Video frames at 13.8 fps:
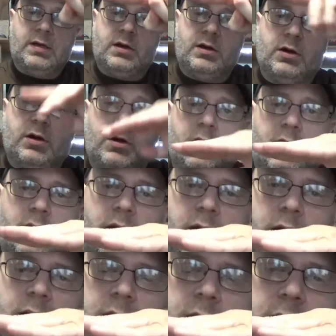here
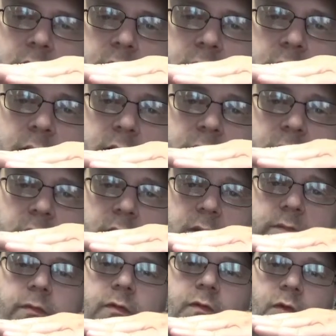on the
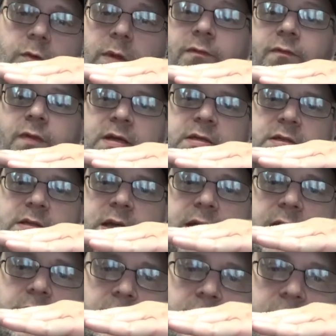where my face is
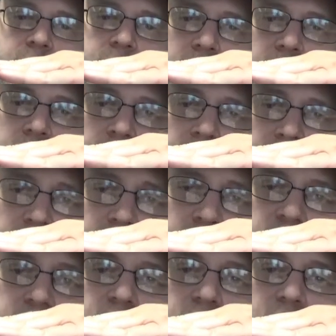at, and then there
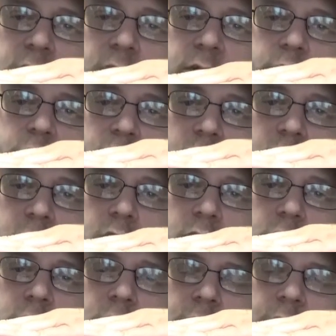was a building
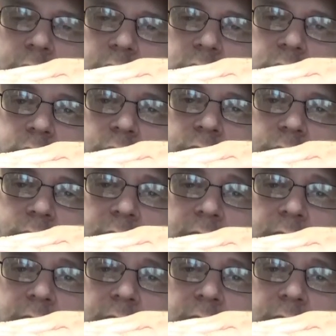below across the road from